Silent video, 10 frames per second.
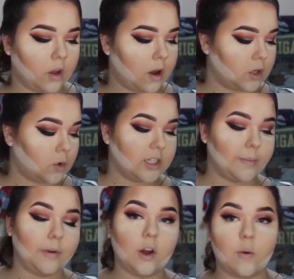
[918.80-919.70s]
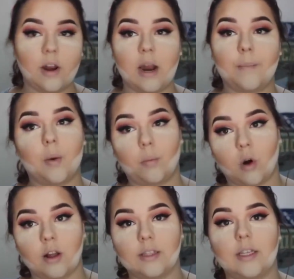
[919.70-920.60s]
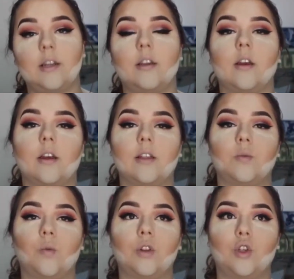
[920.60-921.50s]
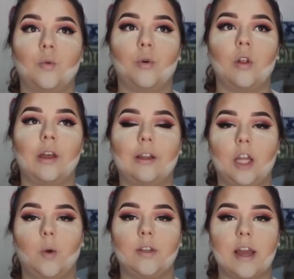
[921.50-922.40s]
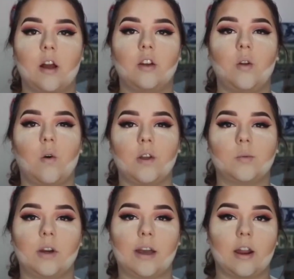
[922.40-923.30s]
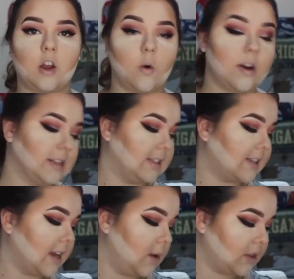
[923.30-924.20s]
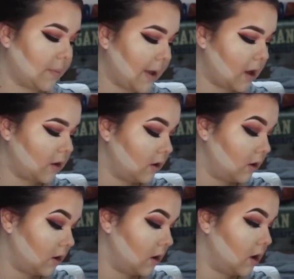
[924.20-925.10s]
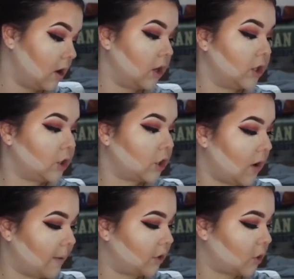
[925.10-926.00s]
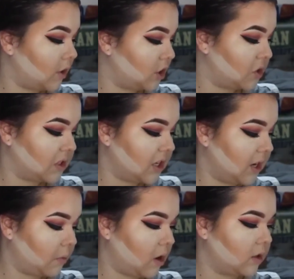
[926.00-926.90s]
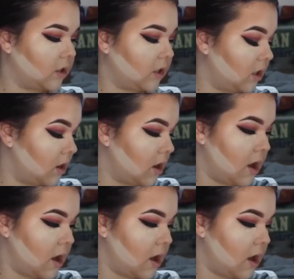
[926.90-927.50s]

contours, I'm gonna go in and I'm gonna bronze it, because once you put like a liquid down, you always want to kind of go in and set it with the powder. So I'm just going to use any bronzer.